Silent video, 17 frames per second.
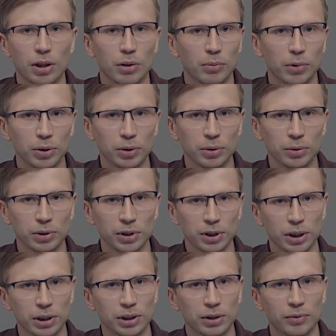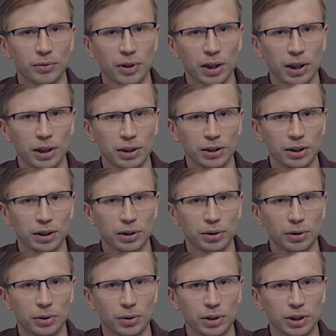Bluetooth is a wireless
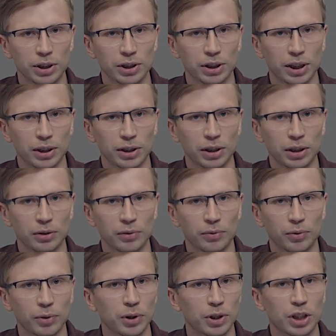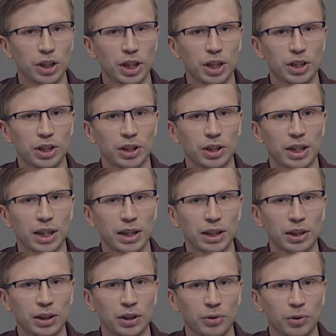technology standard for exchanging
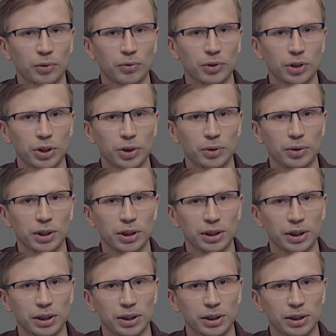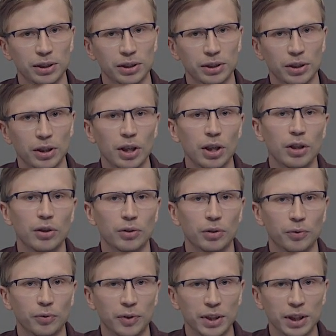data over short distances
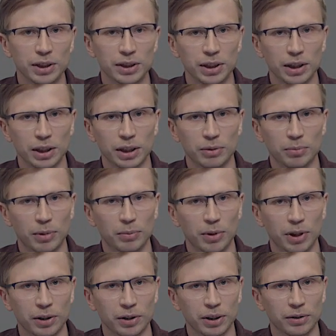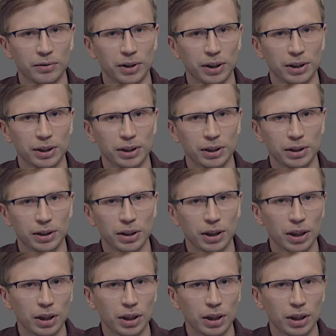from fixed and mobile devices.